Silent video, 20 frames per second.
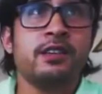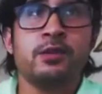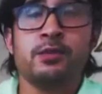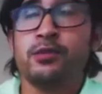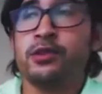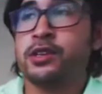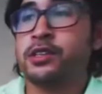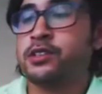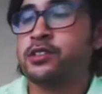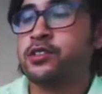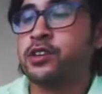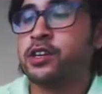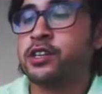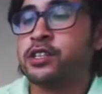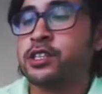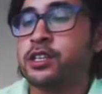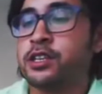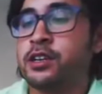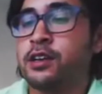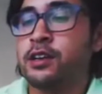and your brand
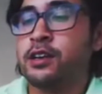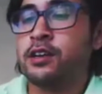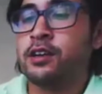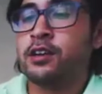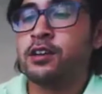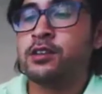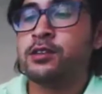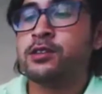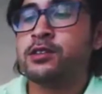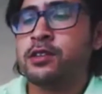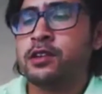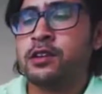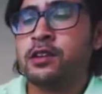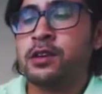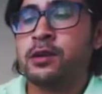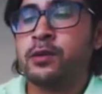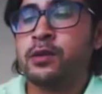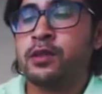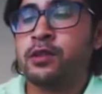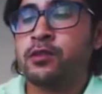strategy. You
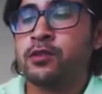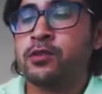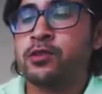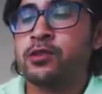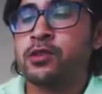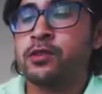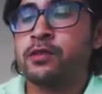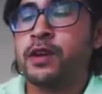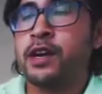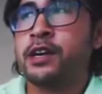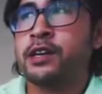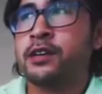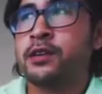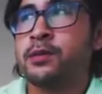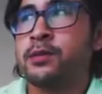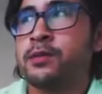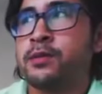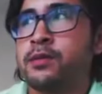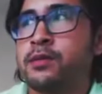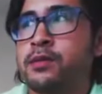started out with Crucial
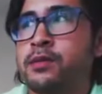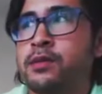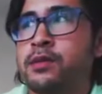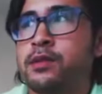Vacuum.